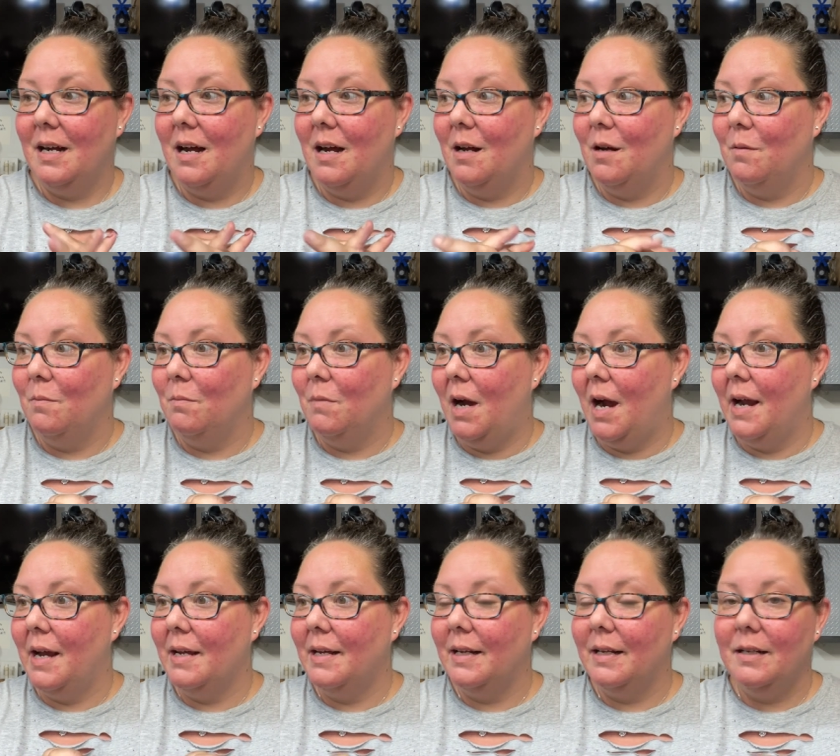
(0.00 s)
Um,
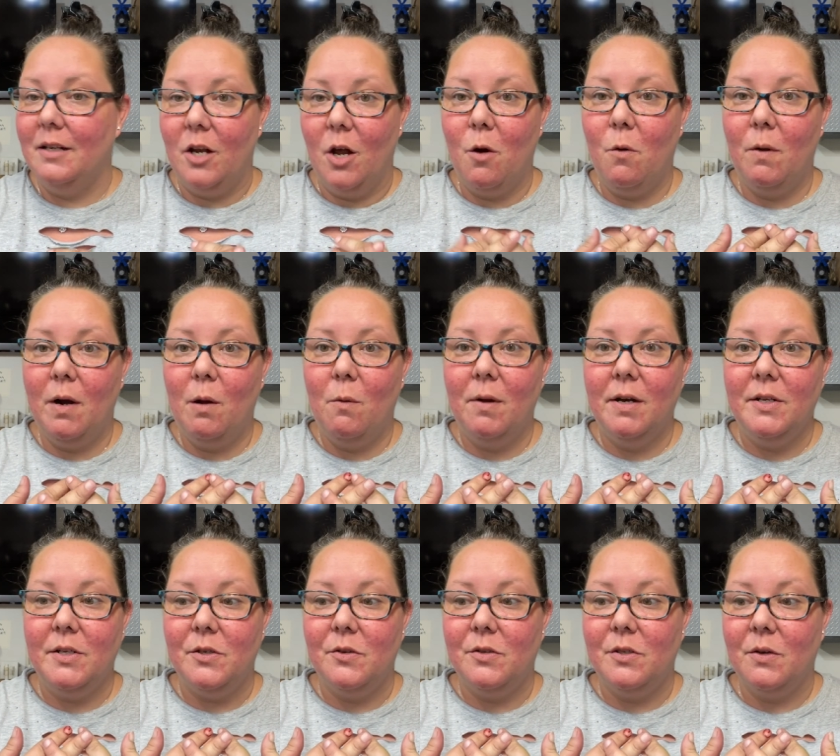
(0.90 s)
I know what I want
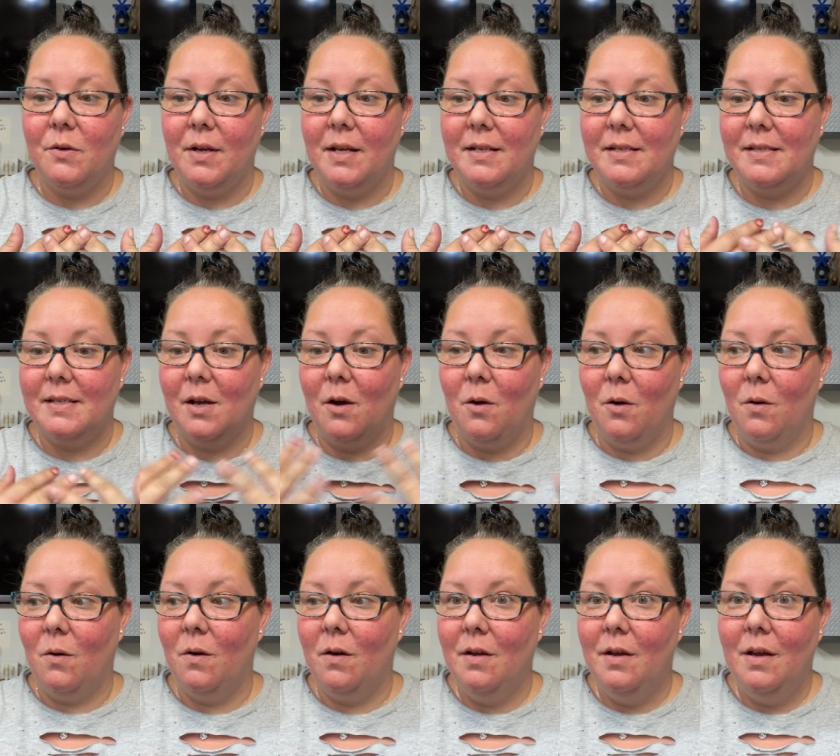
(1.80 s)
to do to it,
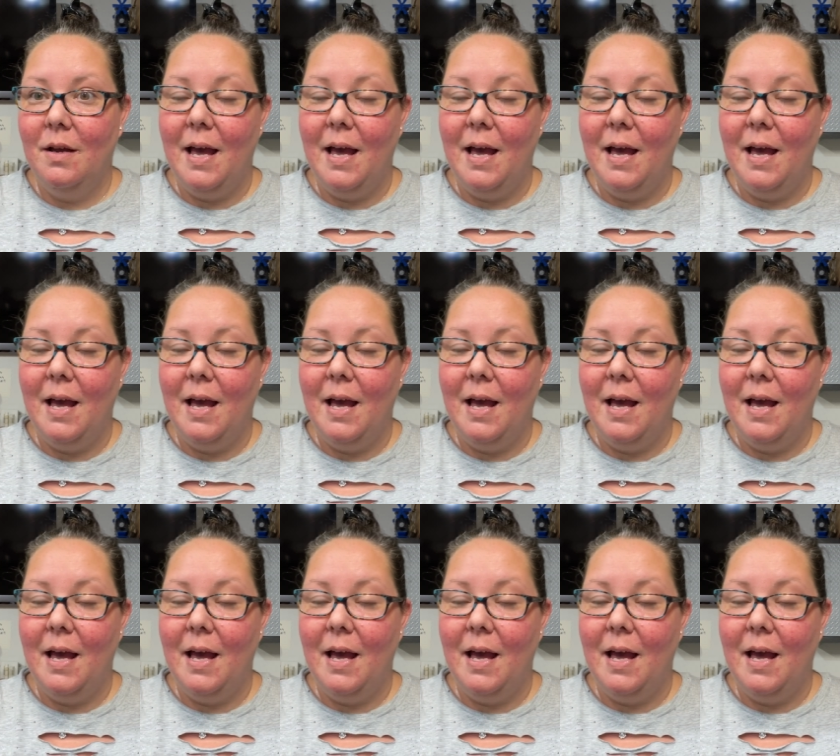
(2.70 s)
so,